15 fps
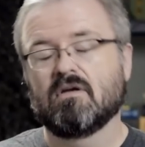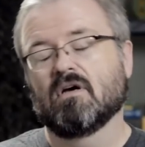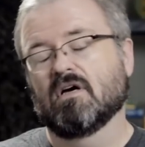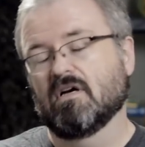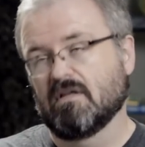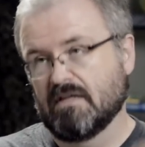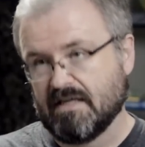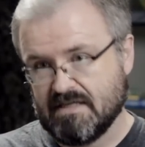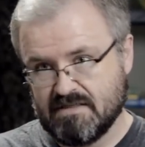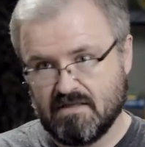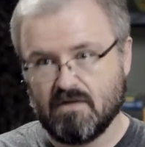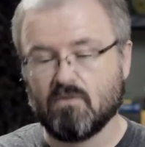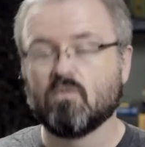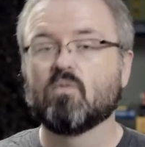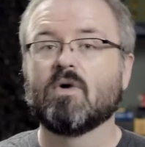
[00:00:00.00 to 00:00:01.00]
uh, like I
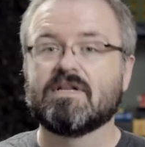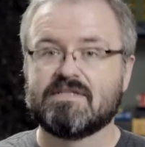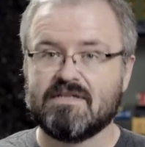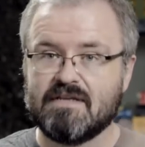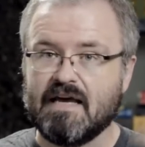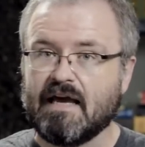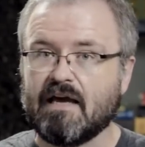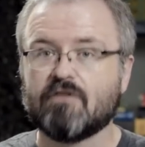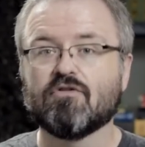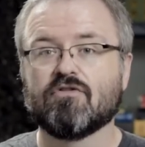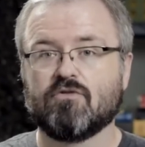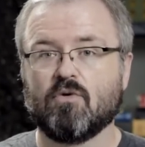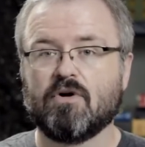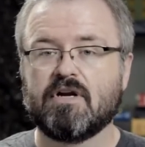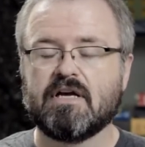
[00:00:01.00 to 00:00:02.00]
said, once a day for
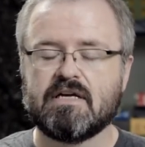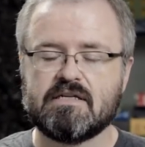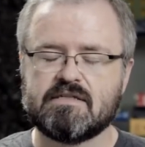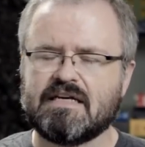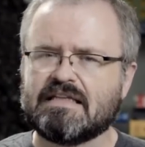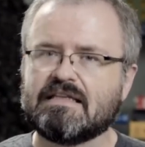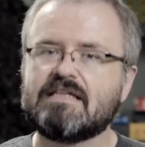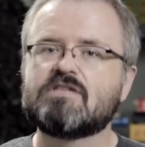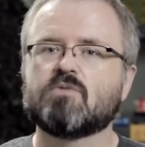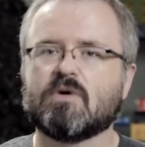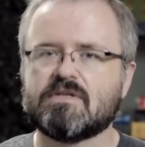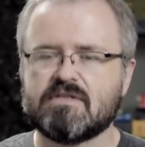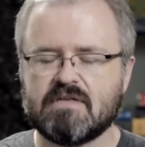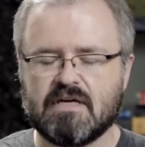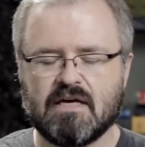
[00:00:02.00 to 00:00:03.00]
four days, at least
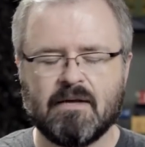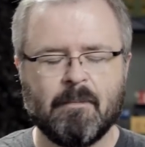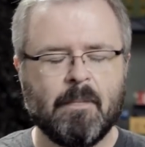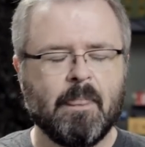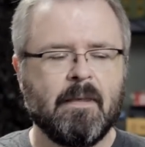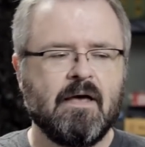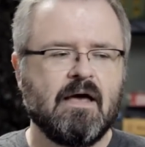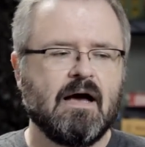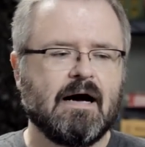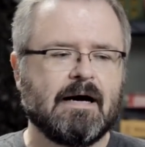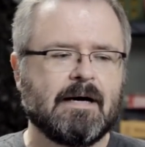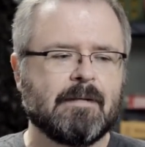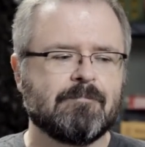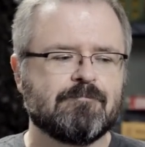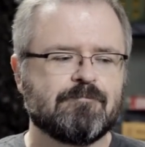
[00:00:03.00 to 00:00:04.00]
once a day.
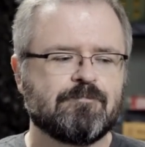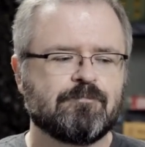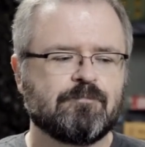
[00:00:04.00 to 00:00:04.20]
Um,